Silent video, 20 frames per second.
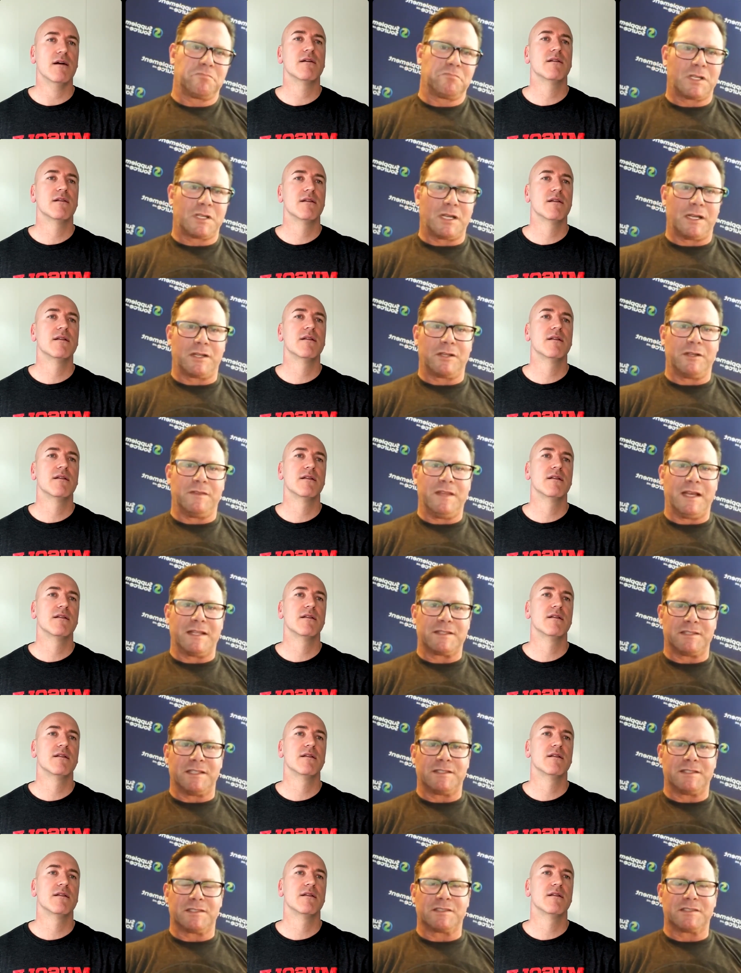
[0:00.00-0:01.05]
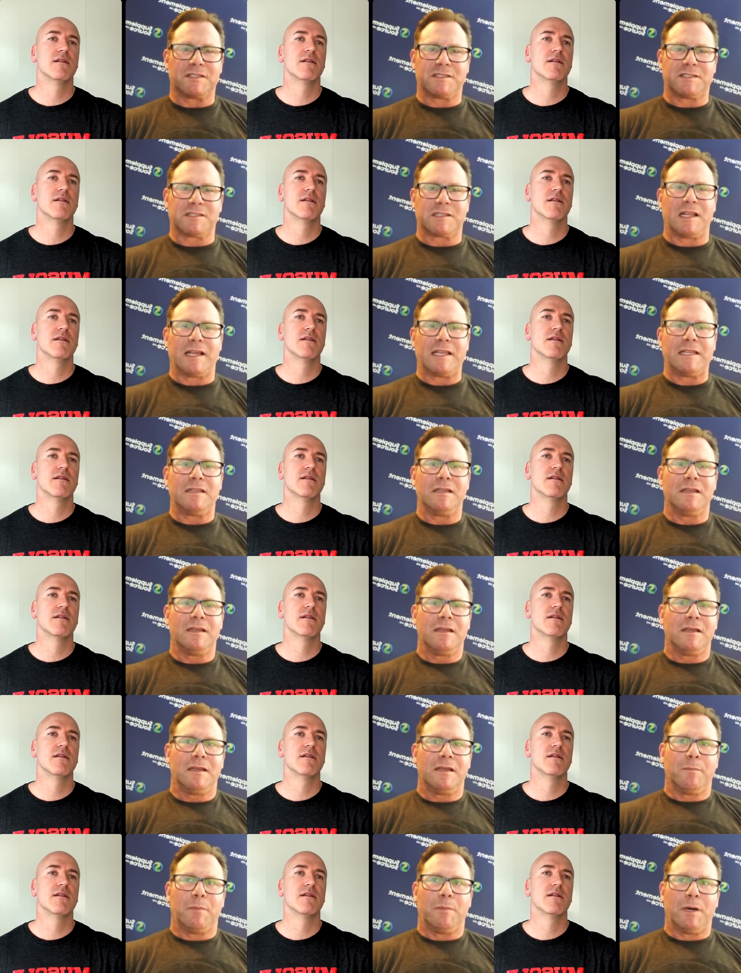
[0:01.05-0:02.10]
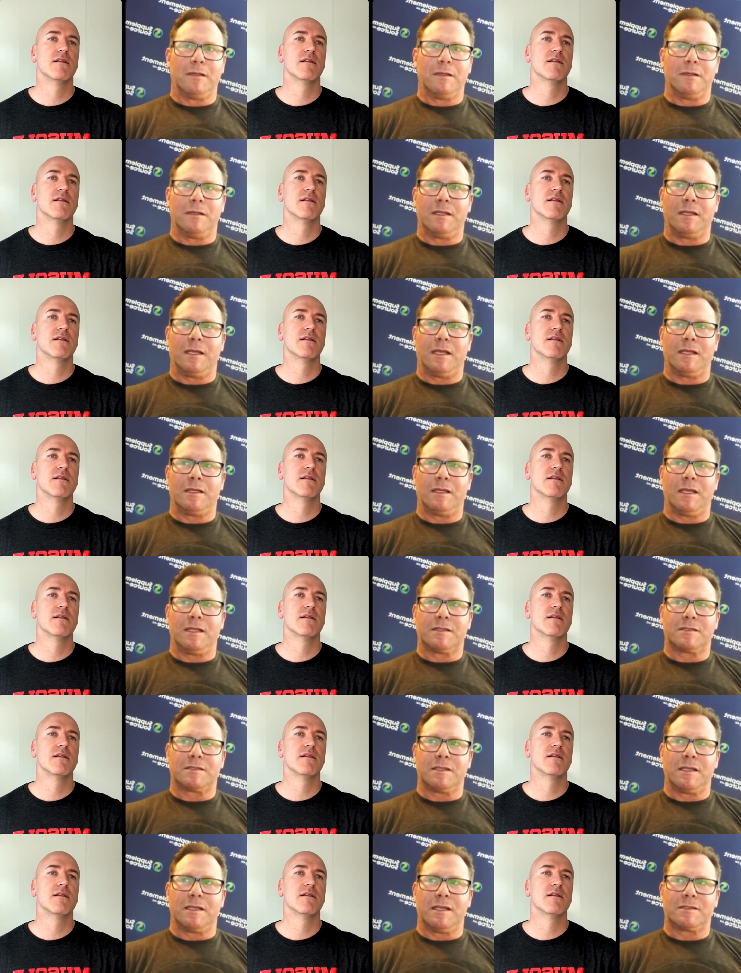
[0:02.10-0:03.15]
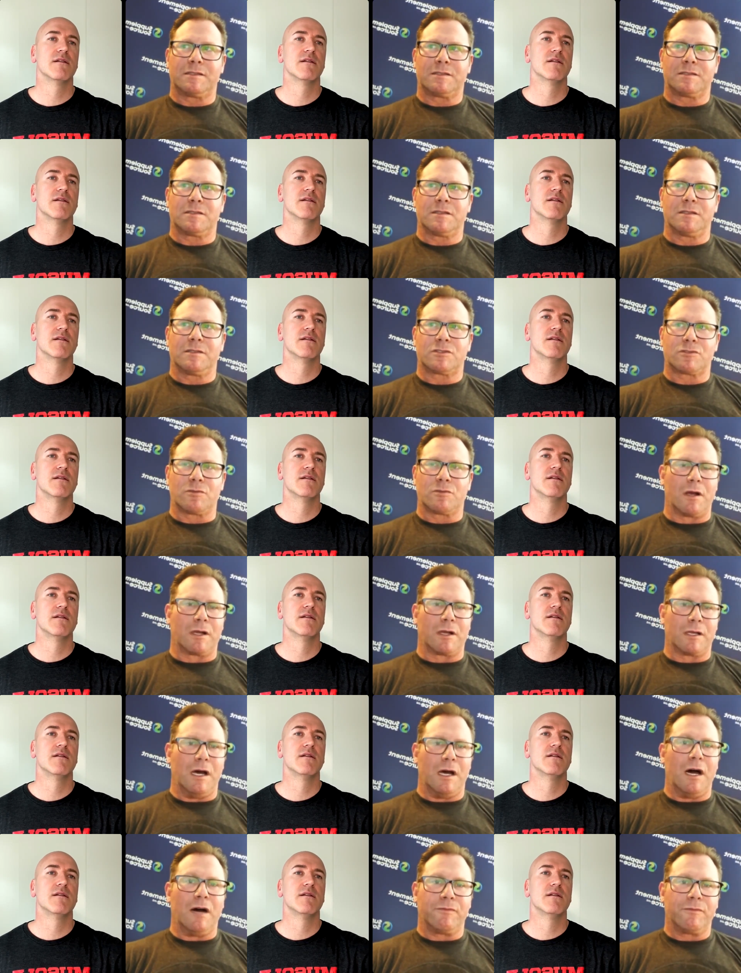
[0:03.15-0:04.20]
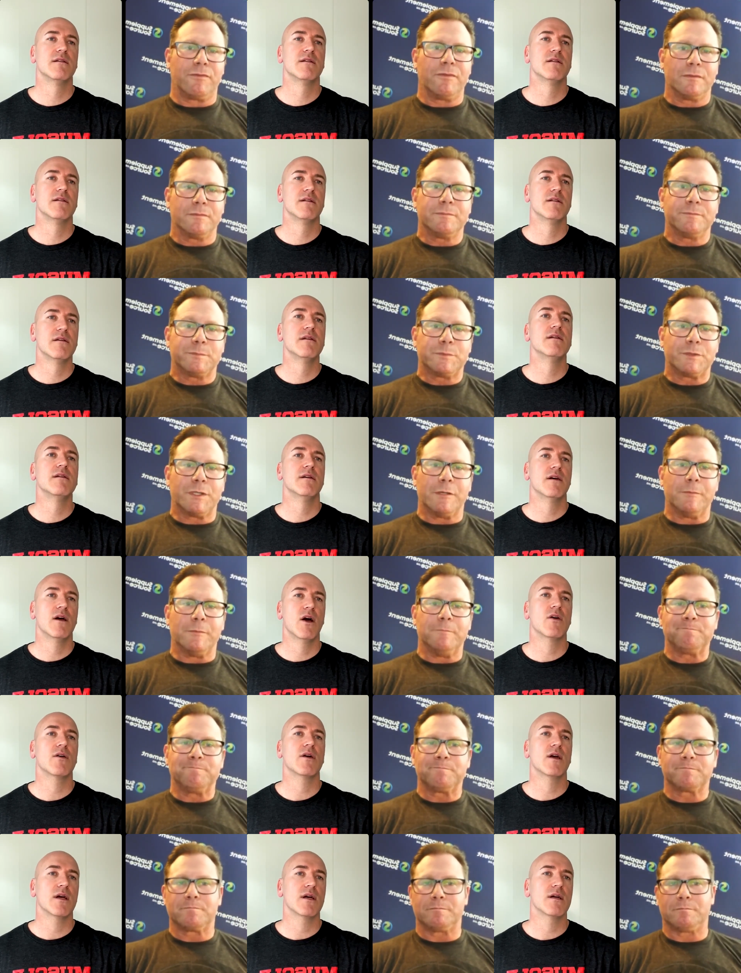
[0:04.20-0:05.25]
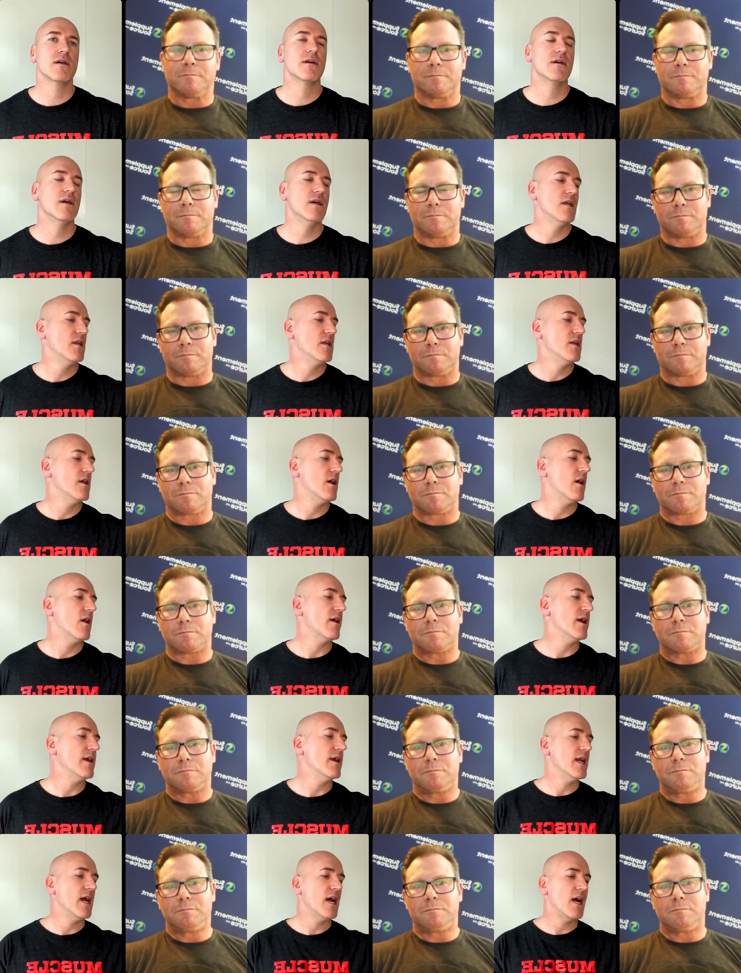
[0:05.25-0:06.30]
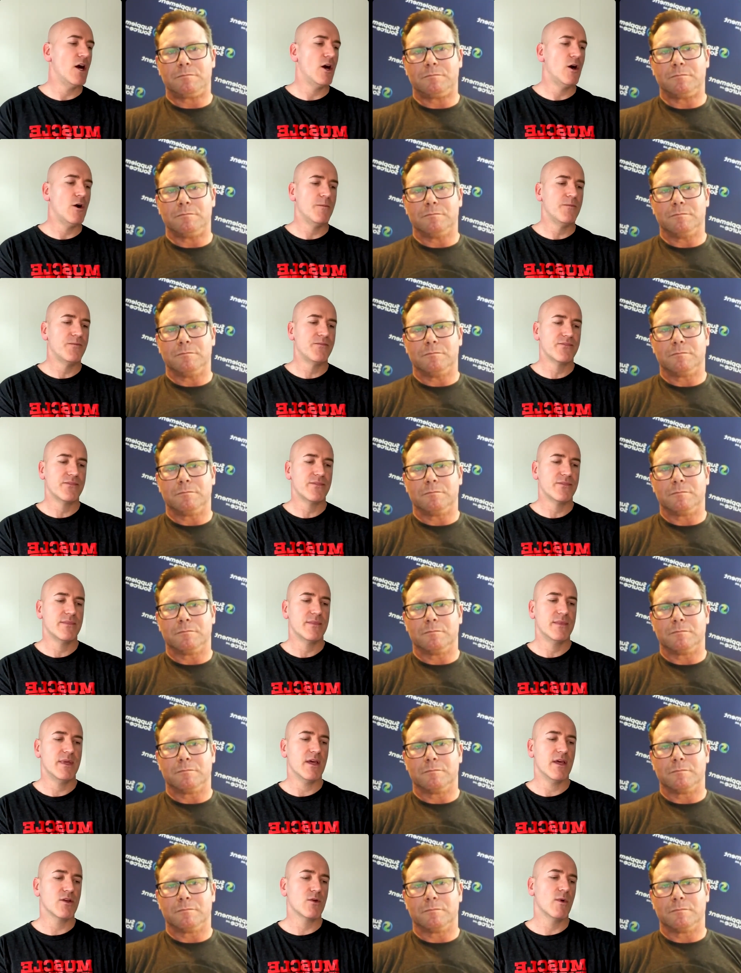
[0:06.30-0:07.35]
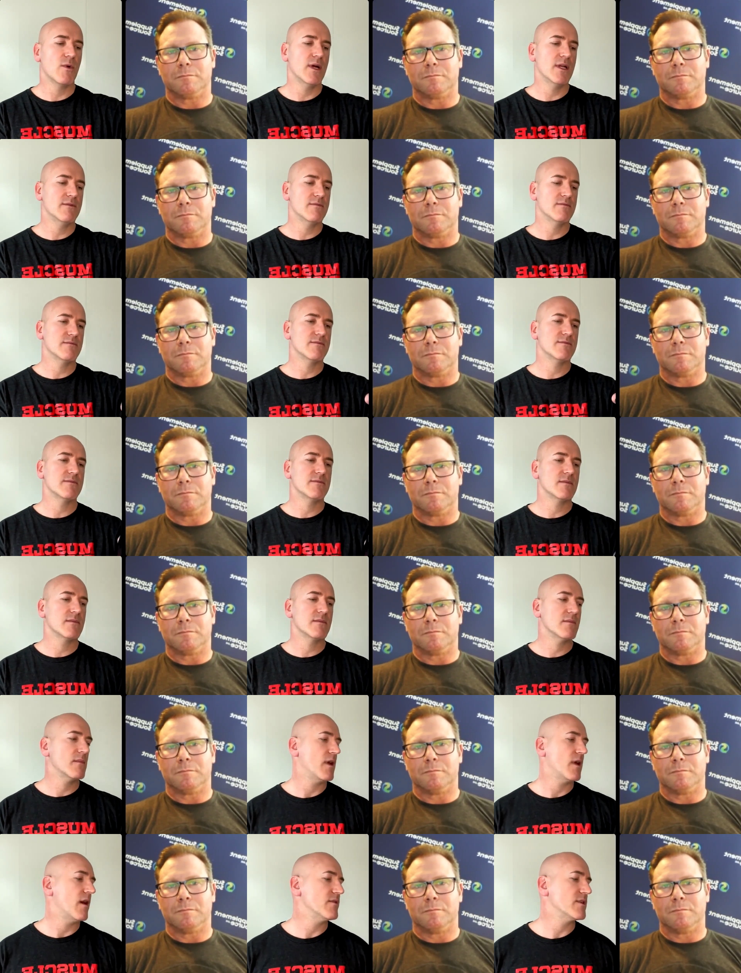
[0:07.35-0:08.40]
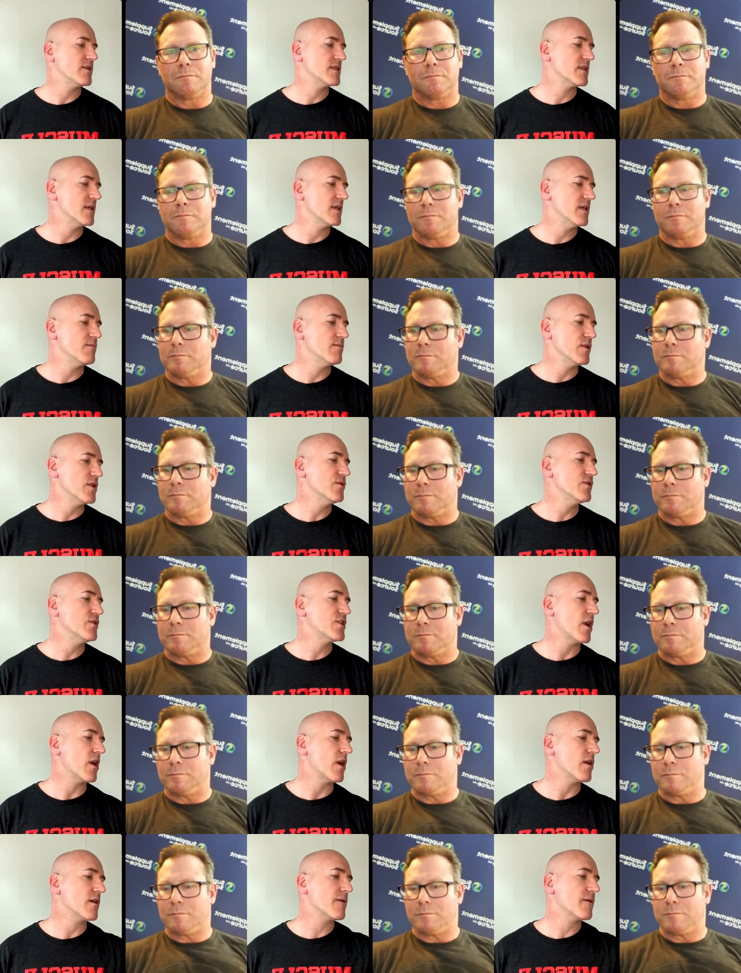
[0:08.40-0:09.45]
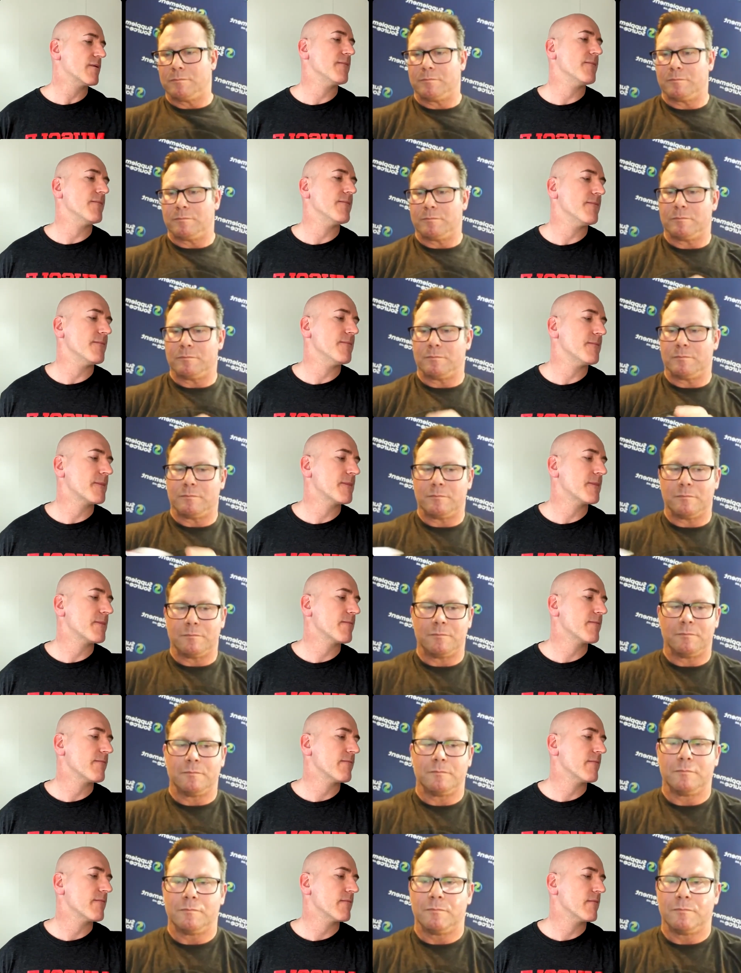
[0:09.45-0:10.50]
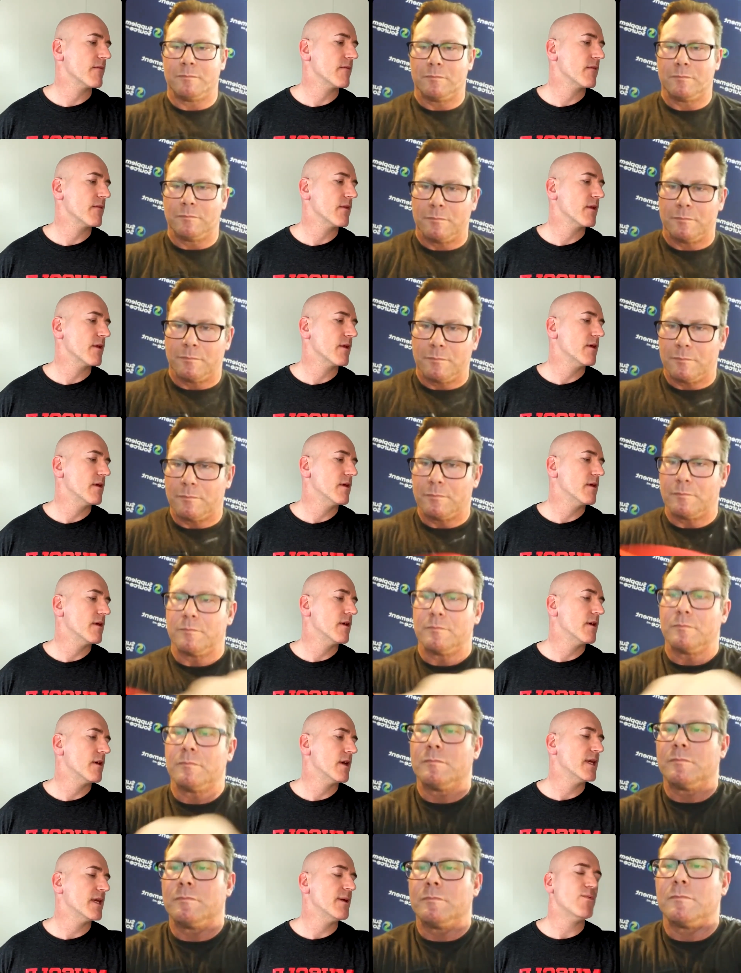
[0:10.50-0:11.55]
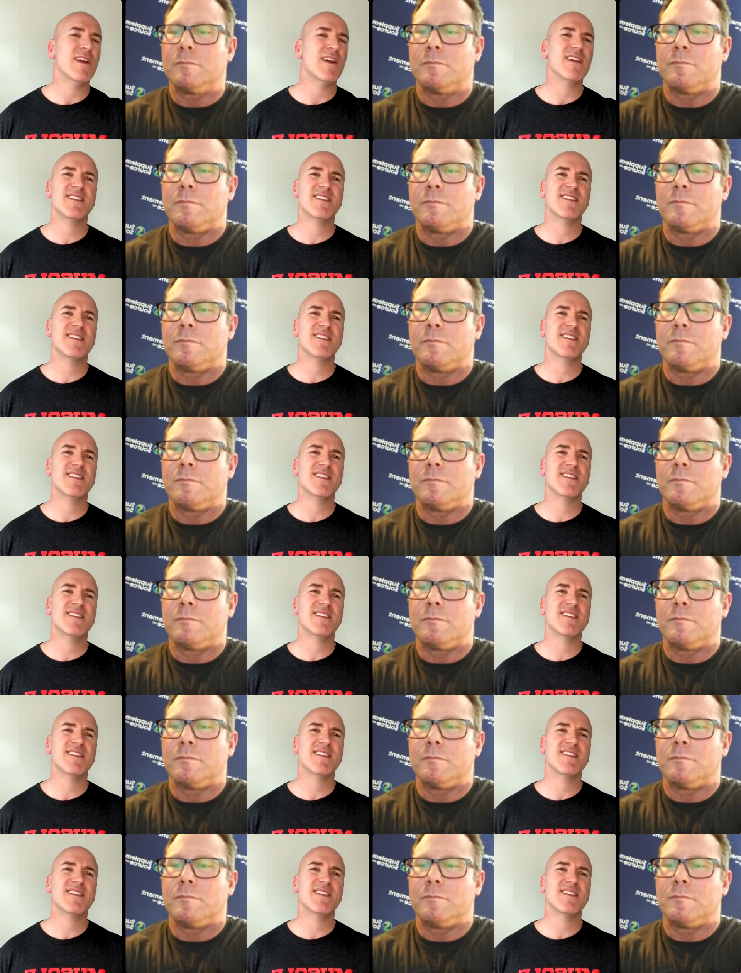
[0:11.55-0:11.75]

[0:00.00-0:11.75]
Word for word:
Speaker 1: Kind of good in that sense. It's, it's light, but it, it, it's it's strong enough. So. Okay.
Speaker 2: All right. Now, the other one, obviously, Blue Shark. I would